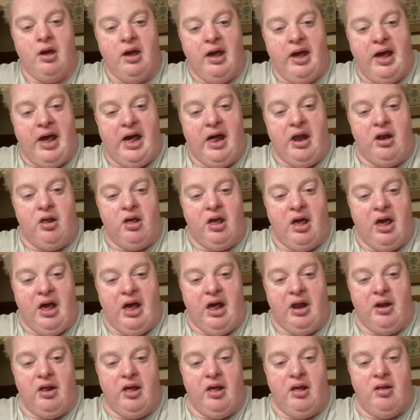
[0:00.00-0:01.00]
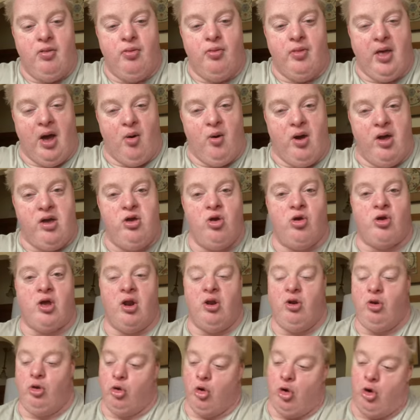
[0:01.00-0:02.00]
And that way you
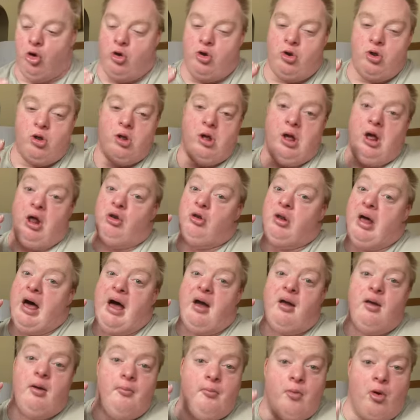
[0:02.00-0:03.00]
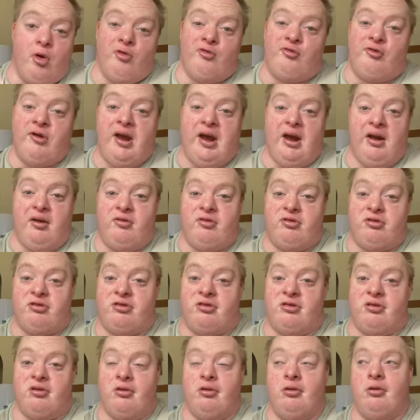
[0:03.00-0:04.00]
can learn a lot more
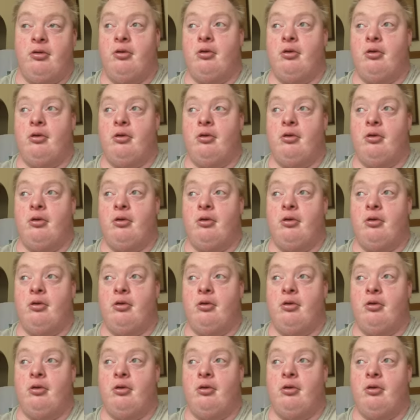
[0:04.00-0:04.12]
things.